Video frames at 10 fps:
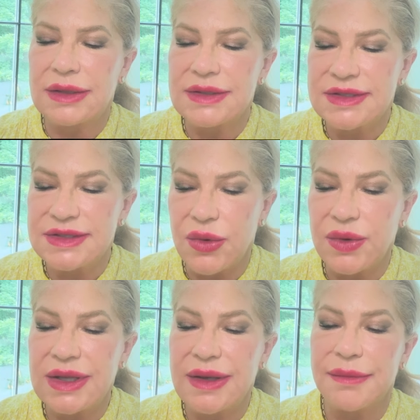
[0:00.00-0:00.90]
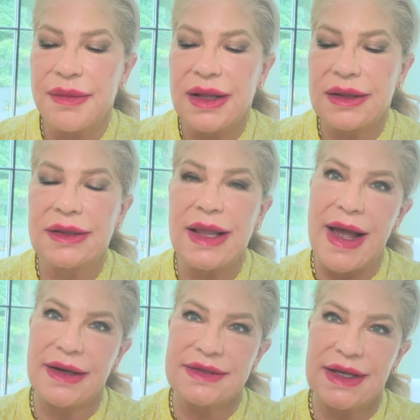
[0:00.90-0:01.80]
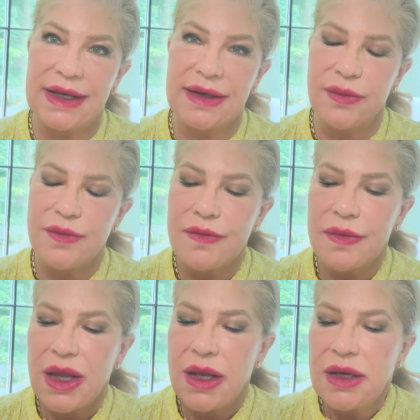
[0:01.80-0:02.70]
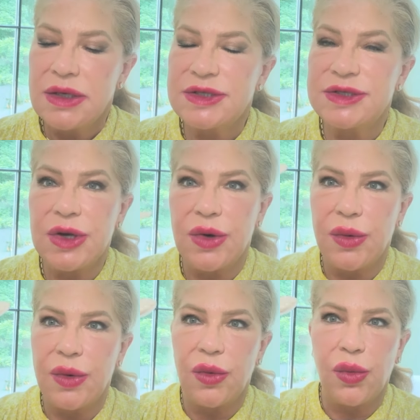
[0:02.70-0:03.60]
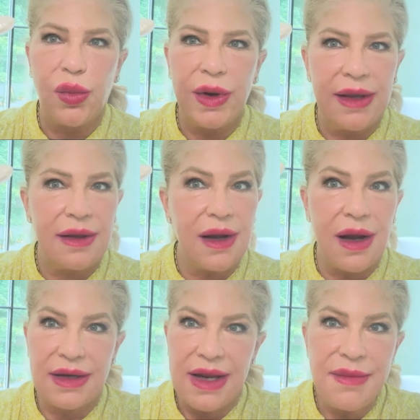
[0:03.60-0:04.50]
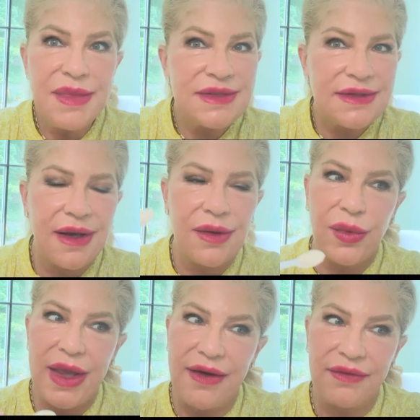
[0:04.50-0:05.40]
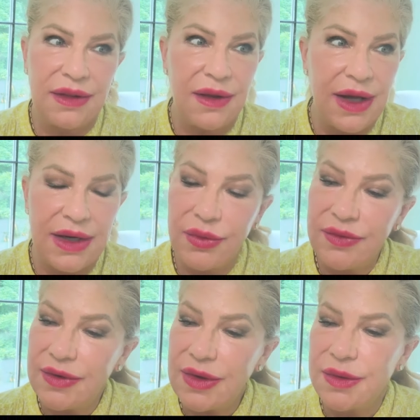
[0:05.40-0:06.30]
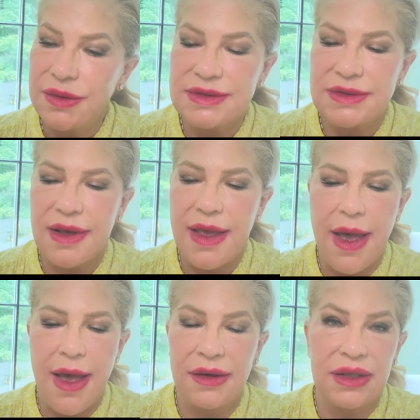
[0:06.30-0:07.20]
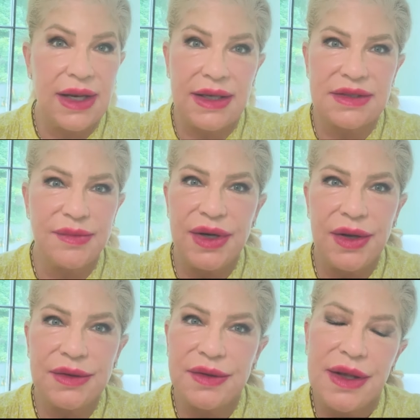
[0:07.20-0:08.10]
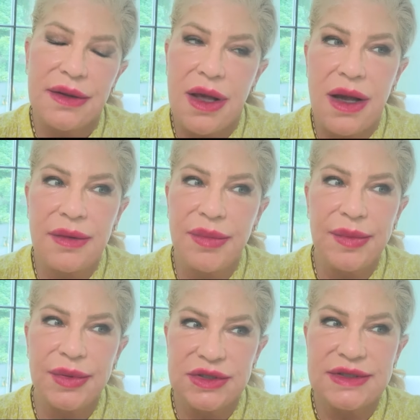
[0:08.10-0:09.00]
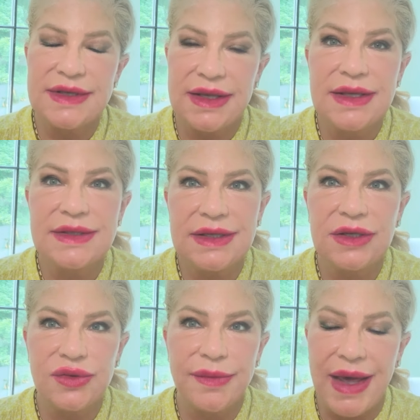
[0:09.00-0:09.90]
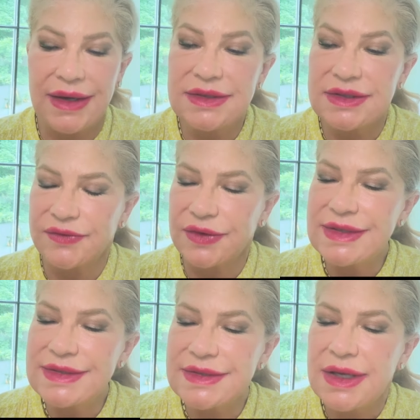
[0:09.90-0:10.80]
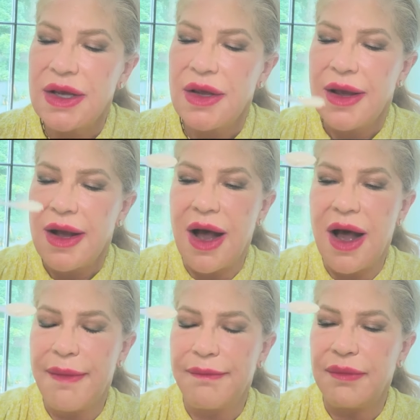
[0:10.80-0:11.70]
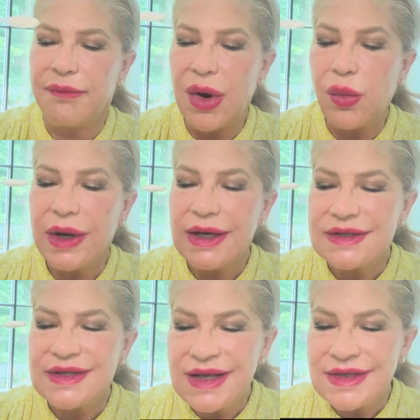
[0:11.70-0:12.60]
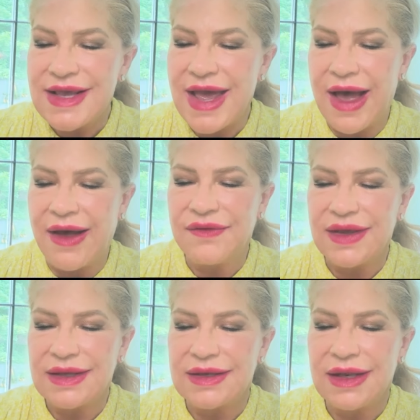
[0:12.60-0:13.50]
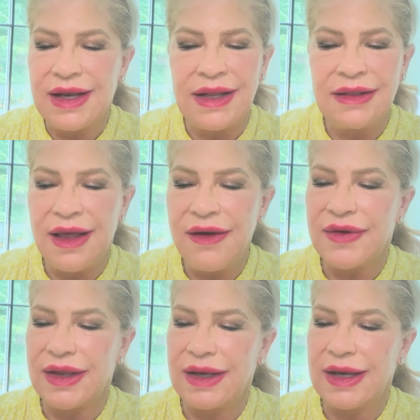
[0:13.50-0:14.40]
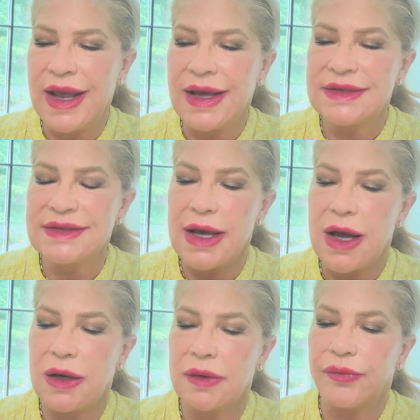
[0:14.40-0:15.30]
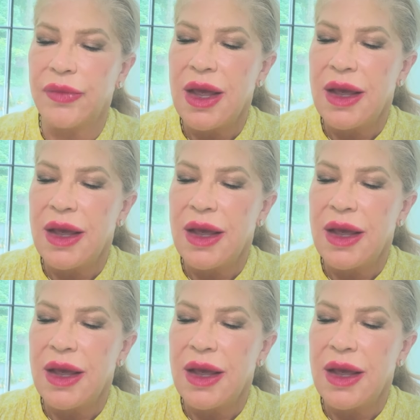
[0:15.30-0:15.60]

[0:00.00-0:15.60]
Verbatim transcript: sodium lactate. So we on Amazon we have a lot of reviews, and it hasn't been on there that long, and people just say they see a dramatic difference. Um, but what it does have, it, and I love it, it has um,